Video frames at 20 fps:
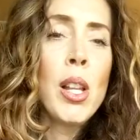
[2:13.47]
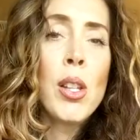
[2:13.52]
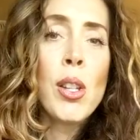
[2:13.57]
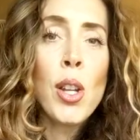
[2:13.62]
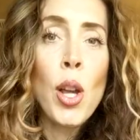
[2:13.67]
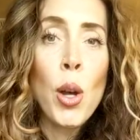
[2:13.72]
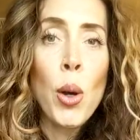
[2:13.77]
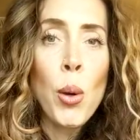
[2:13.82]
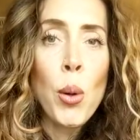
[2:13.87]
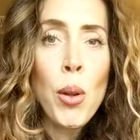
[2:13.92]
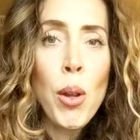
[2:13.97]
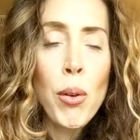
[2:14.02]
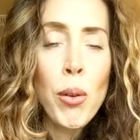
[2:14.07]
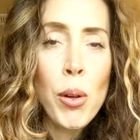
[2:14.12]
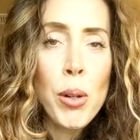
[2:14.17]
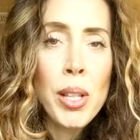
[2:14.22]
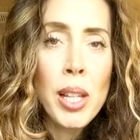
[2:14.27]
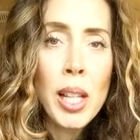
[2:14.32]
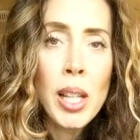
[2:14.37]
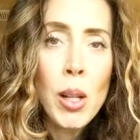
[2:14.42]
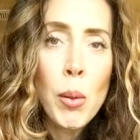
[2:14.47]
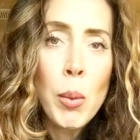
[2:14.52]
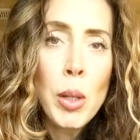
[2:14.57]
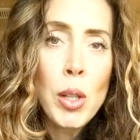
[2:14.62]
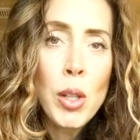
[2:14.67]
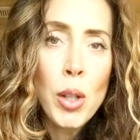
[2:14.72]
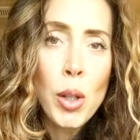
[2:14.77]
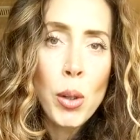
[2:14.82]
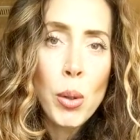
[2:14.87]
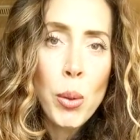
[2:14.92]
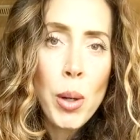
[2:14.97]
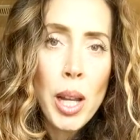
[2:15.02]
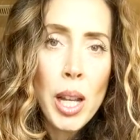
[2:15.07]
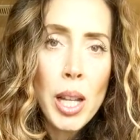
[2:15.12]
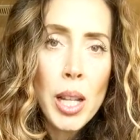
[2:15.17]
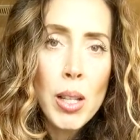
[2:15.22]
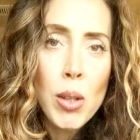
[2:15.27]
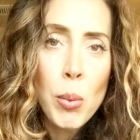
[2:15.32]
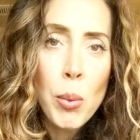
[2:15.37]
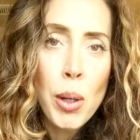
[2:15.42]
So the first thing that we do
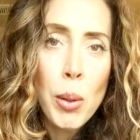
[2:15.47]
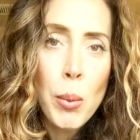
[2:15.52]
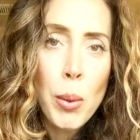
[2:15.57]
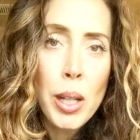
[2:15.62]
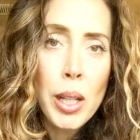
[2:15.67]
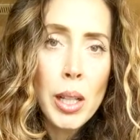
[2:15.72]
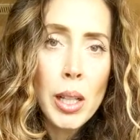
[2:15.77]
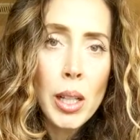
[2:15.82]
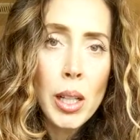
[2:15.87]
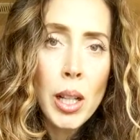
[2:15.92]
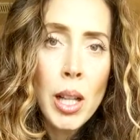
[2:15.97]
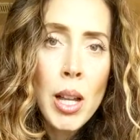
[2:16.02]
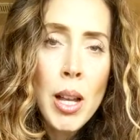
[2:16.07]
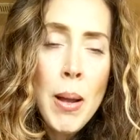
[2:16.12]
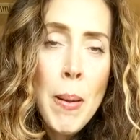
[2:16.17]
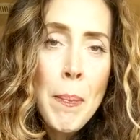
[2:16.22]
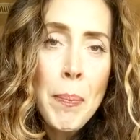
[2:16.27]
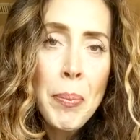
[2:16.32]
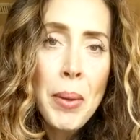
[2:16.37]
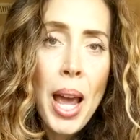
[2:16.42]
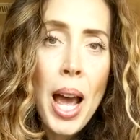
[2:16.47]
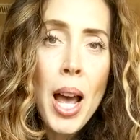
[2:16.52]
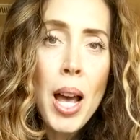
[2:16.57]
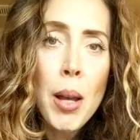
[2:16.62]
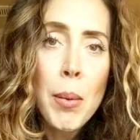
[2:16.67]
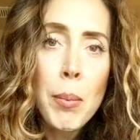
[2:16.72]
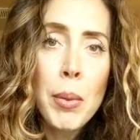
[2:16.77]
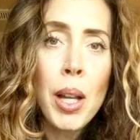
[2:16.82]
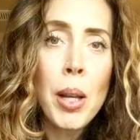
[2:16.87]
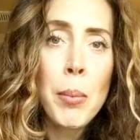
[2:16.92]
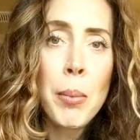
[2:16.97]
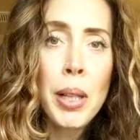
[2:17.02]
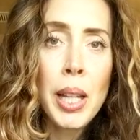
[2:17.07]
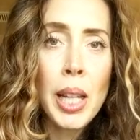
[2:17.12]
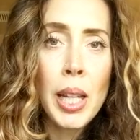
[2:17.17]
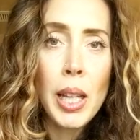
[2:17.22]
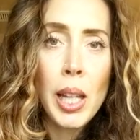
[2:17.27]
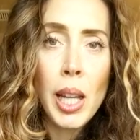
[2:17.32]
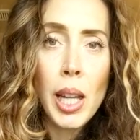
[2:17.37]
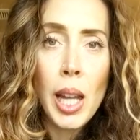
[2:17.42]
is we will
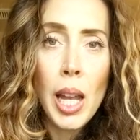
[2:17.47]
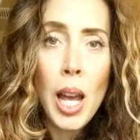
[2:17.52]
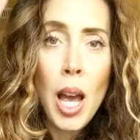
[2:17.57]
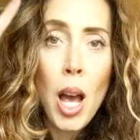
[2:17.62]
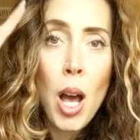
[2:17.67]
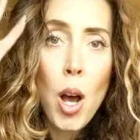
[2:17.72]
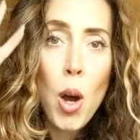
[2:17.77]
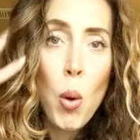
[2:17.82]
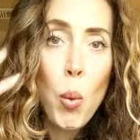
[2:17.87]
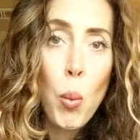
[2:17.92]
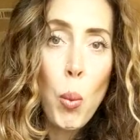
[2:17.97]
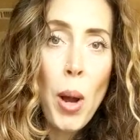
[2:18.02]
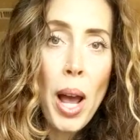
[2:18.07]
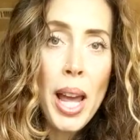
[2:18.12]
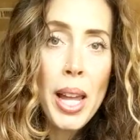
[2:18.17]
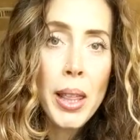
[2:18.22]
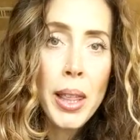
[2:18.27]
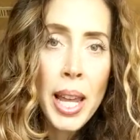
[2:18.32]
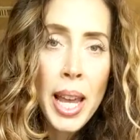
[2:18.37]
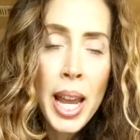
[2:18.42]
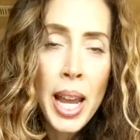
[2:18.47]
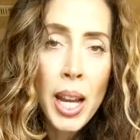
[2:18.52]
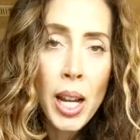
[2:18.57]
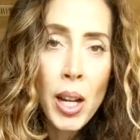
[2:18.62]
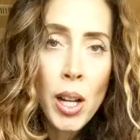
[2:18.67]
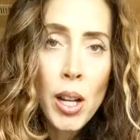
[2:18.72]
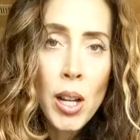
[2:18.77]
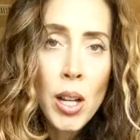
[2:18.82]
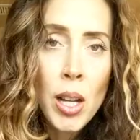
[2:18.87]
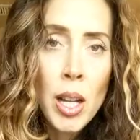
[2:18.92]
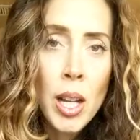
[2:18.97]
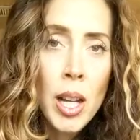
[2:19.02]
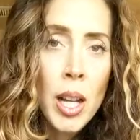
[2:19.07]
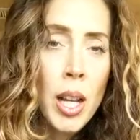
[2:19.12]
completely wet the hair.